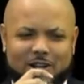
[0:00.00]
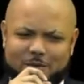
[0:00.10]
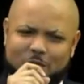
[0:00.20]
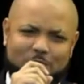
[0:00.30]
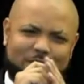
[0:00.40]

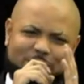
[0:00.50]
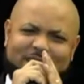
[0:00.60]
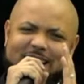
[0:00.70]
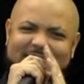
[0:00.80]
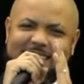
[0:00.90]
Come on, put those
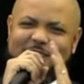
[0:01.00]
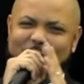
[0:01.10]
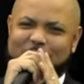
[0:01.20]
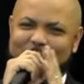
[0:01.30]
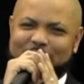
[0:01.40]
hands together
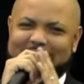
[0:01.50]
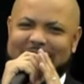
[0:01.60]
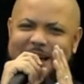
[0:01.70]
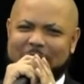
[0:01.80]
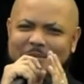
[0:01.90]
one more
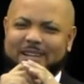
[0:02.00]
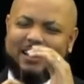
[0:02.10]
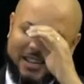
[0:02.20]
time.